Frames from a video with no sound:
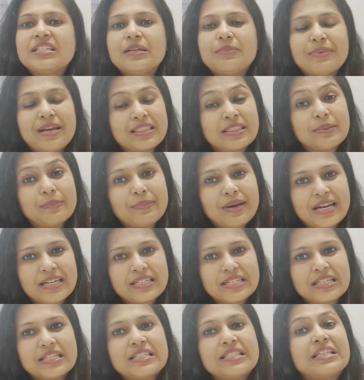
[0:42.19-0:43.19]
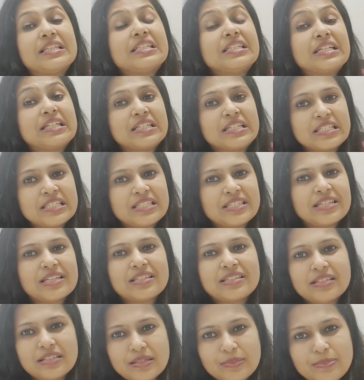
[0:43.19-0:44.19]
and mathematics and
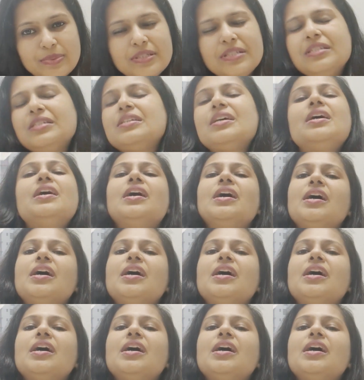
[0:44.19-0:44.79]
statistics syllabus.